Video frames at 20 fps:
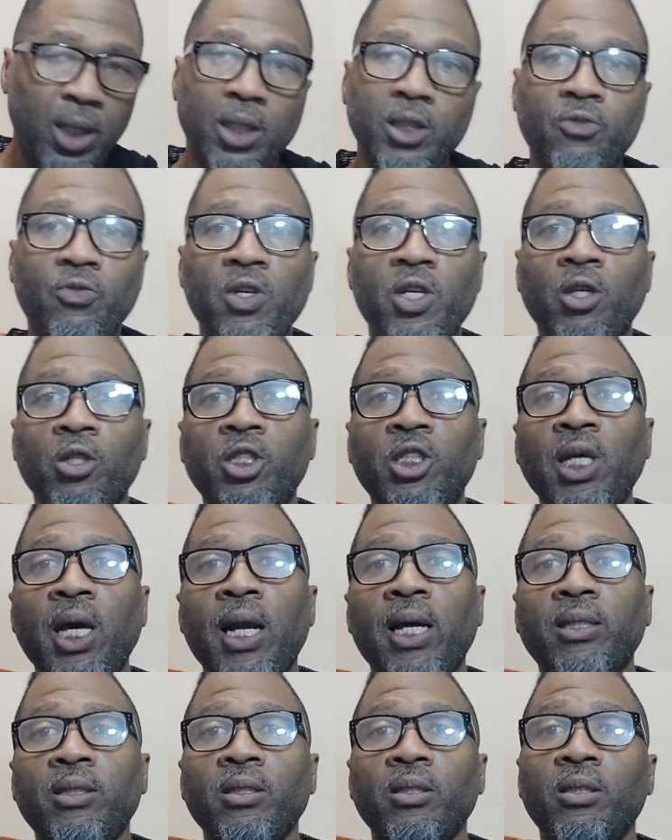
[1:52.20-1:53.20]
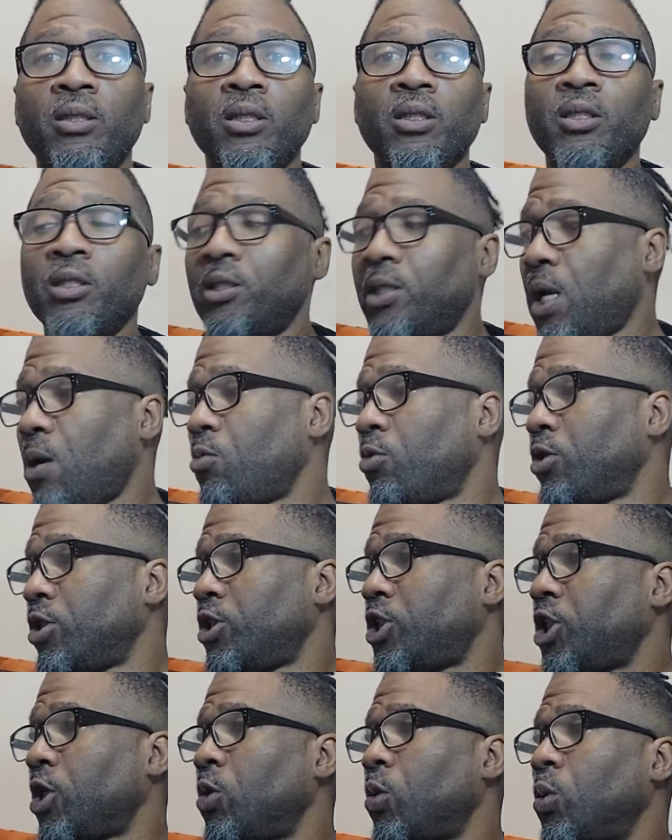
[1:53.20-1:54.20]
This video shout out to the sisters, and I wanted to
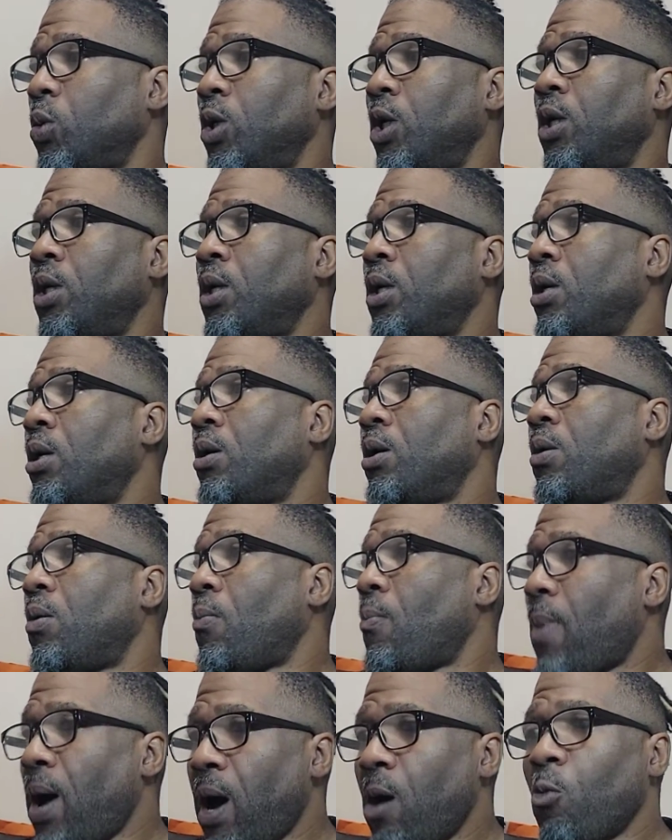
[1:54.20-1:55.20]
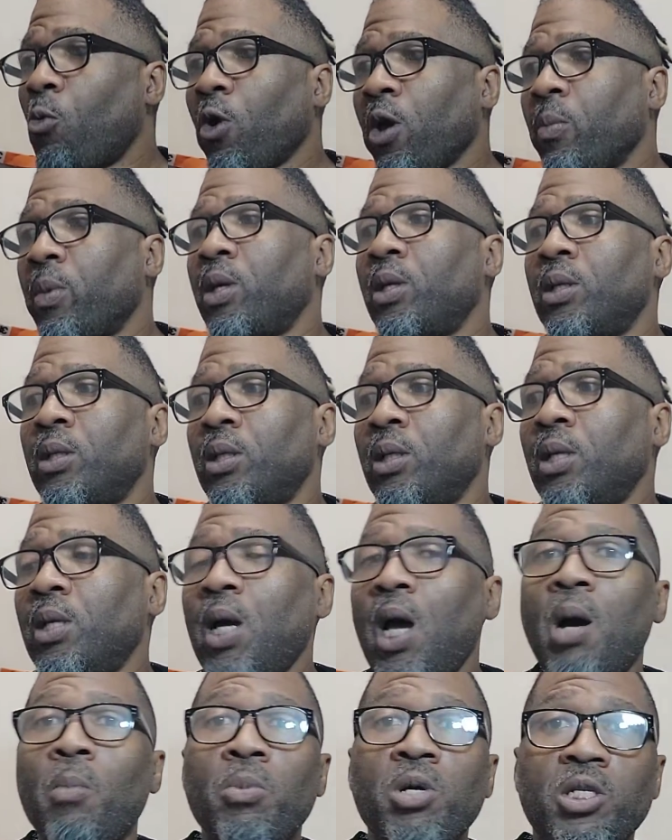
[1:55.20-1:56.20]
show my women
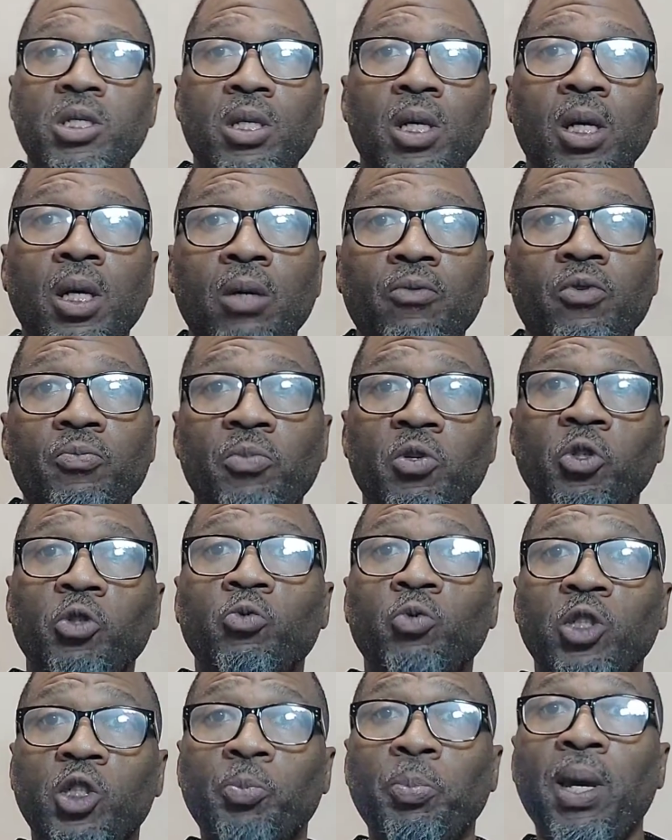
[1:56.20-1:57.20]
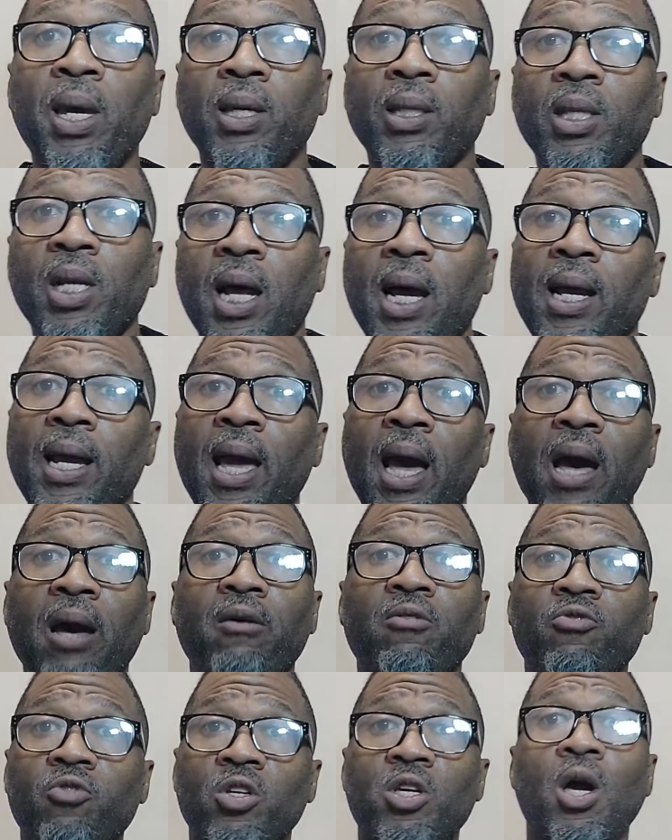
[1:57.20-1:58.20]
how much love and respect that I
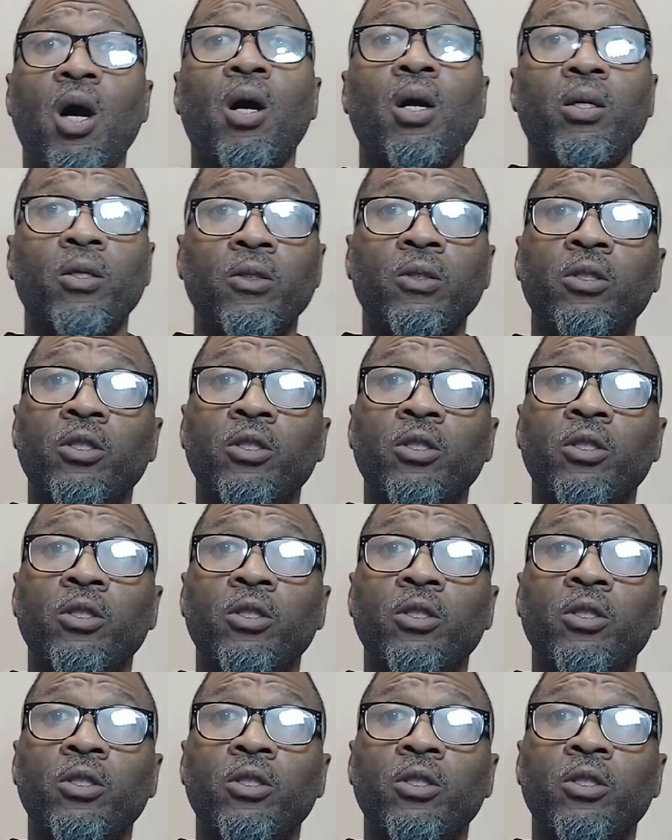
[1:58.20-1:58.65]
got for y'all.